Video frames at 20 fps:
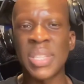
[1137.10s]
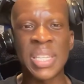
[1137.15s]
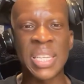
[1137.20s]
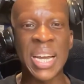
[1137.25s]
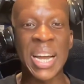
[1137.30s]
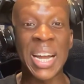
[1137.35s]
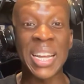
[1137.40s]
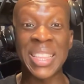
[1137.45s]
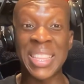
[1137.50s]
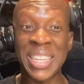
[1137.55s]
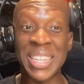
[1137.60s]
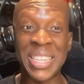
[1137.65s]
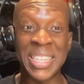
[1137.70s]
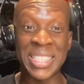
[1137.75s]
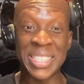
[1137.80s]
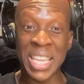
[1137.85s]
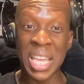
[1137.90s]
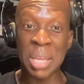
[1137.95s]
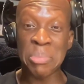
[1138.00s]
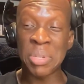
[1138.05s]
I think
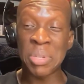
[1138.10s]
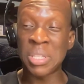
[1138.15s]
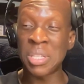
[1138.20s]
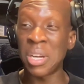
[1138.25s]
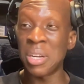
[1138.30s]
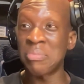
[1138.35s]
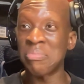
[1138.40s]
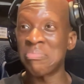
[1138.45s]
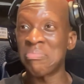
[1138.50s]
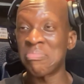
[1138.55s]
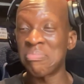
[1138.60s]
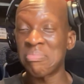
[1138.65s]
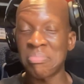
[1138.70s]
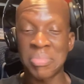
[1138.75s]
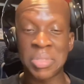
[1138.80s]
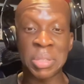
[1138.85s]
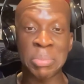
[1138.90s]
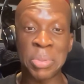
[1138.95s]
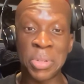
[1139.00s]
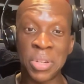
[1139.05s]
his game is done.
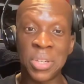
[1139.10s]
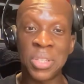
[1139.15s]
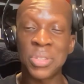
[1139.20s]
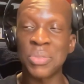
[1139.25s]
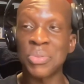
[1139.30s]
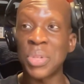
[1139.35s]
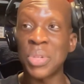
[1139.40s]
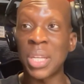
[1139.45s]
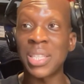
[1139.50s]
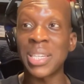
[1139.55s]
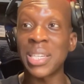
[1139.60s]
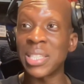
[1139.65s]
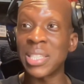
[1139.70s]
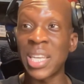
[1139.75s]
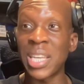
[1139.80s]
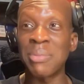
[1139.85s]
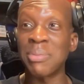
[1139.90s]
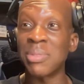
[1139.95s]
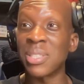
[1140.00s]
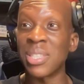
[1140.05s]
To be honest with you, I think his
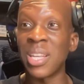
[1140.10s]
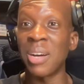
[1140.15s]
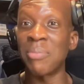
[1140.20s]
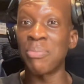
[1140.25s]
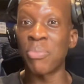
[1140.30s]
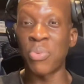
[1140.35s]
game is done.